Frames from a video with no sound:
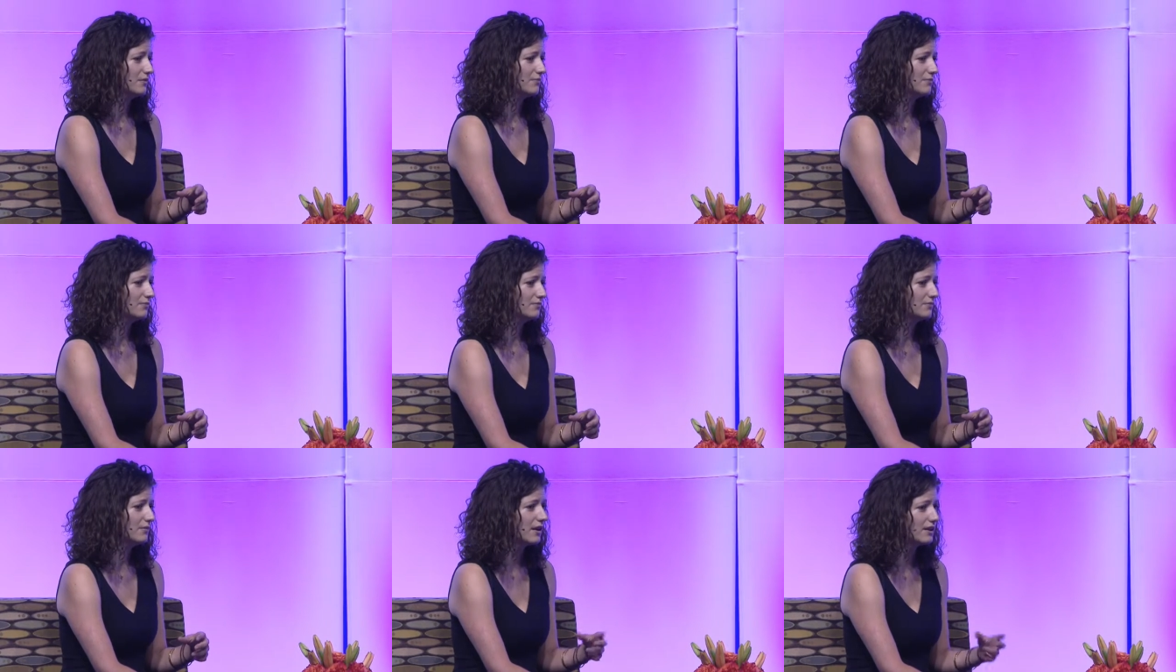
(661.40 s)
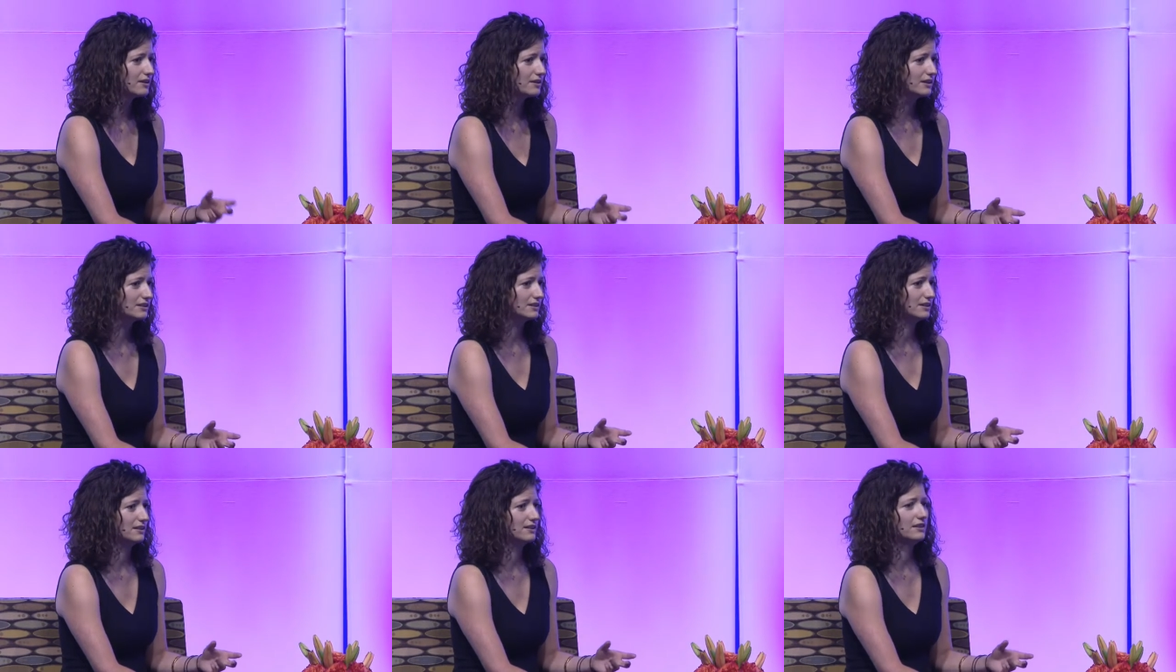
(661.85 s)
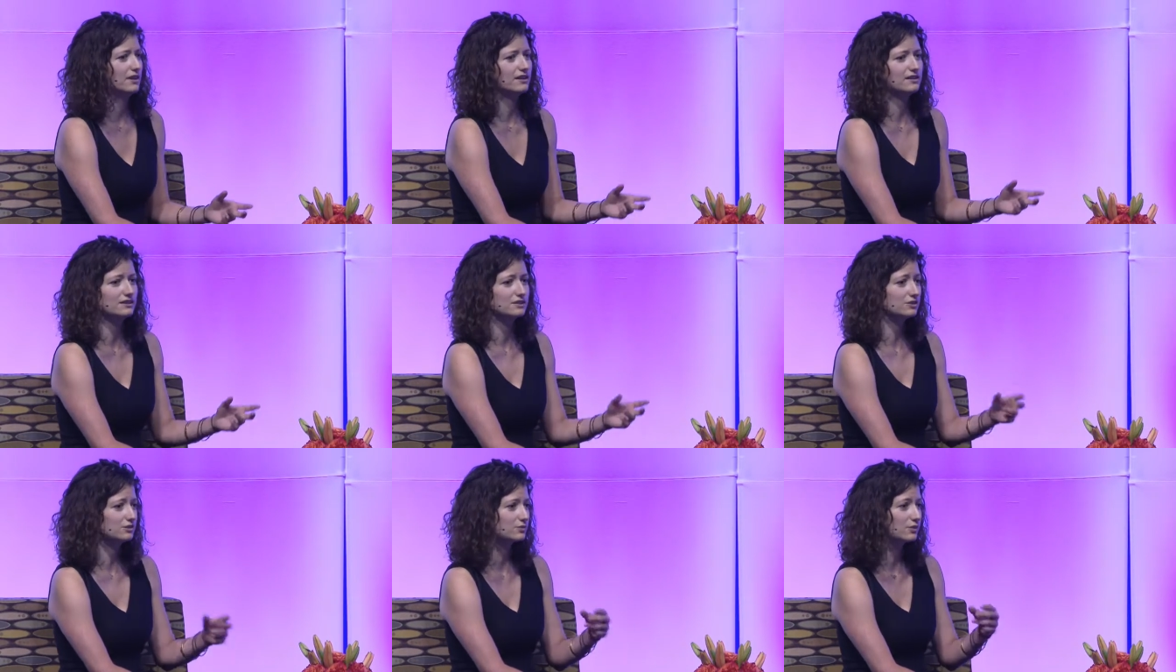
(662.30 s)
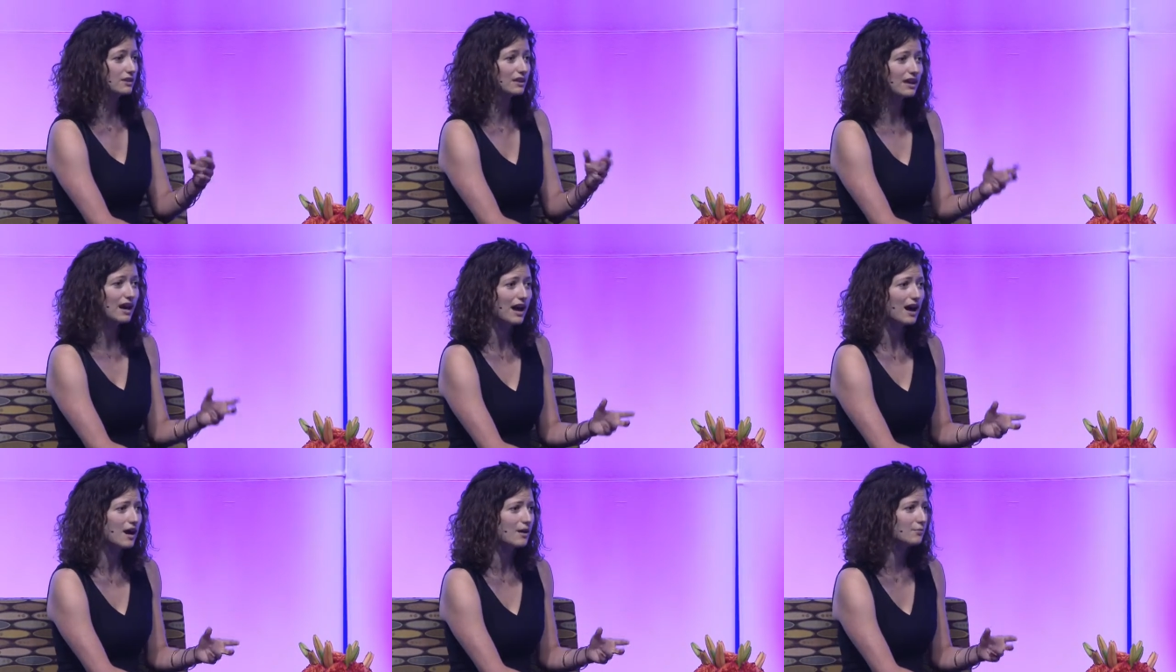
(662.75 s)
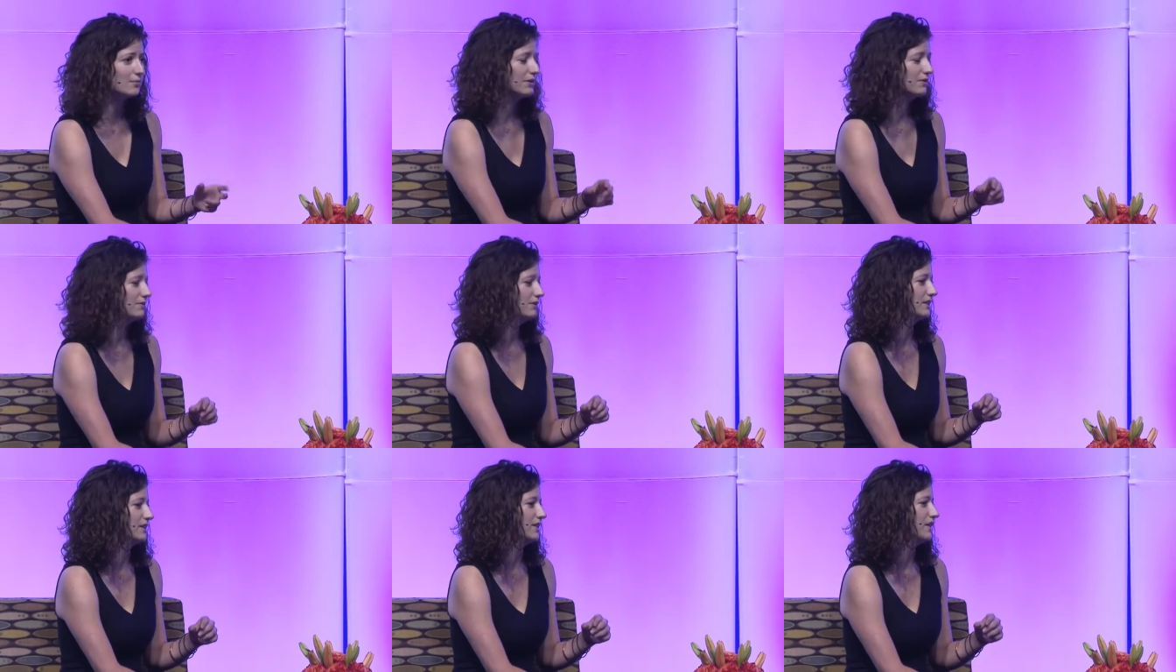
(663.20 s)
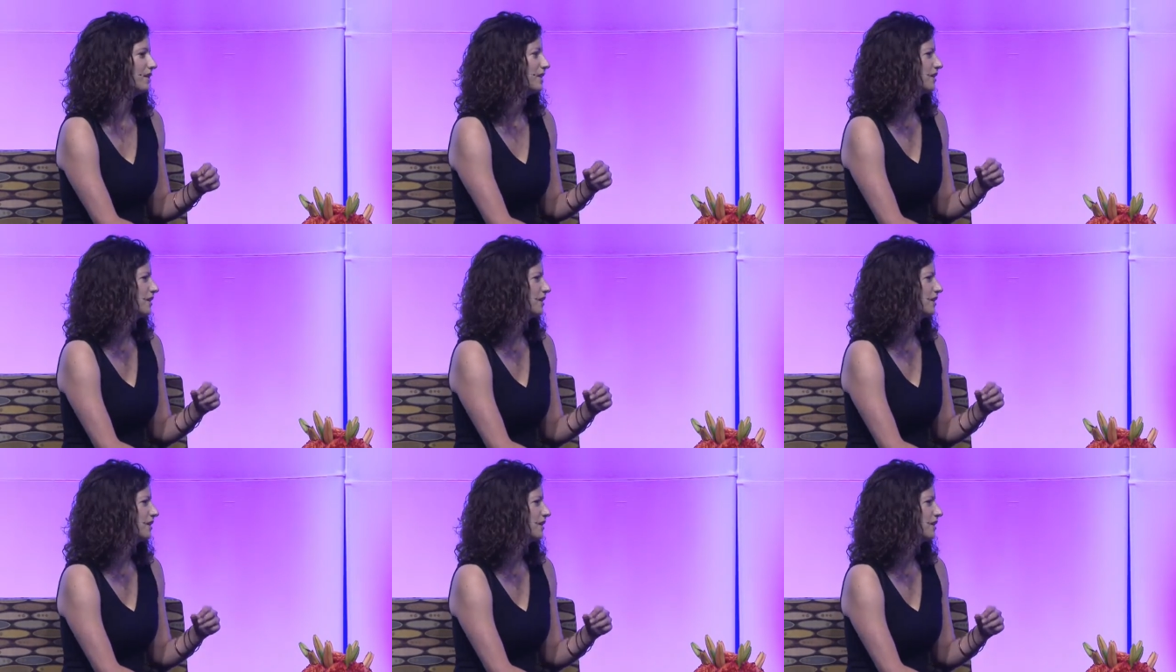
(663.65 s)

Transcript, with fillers: um, monetizing it. He got deals with Gap and with